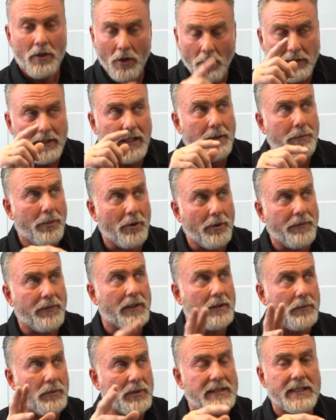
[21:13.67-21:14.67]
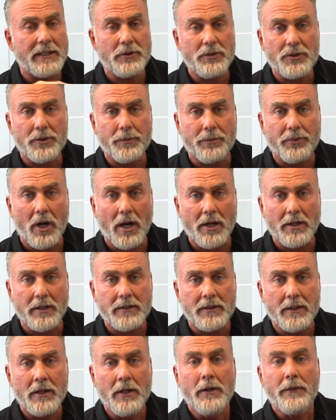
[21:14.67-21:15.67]
Okay, perfect, we'll send you some
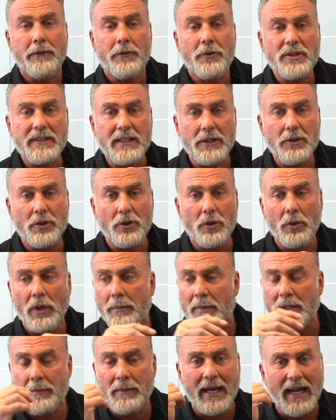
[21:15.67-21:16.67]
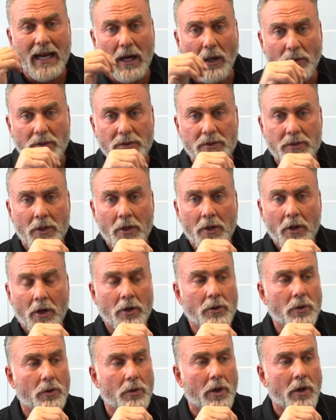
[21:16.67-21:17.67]
products. First thing you know, I'm at my house
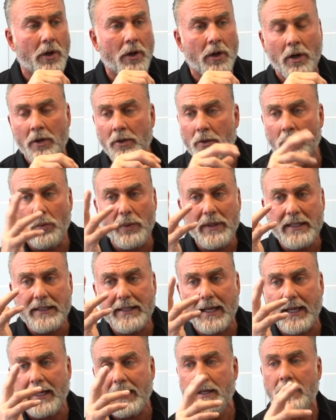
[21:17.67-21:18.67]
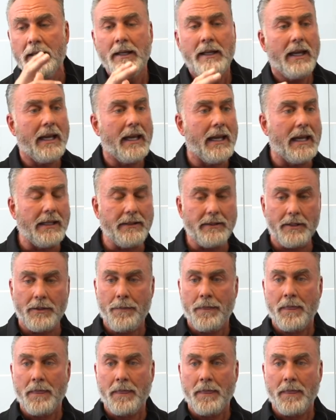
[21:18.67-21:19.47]
on a weekday and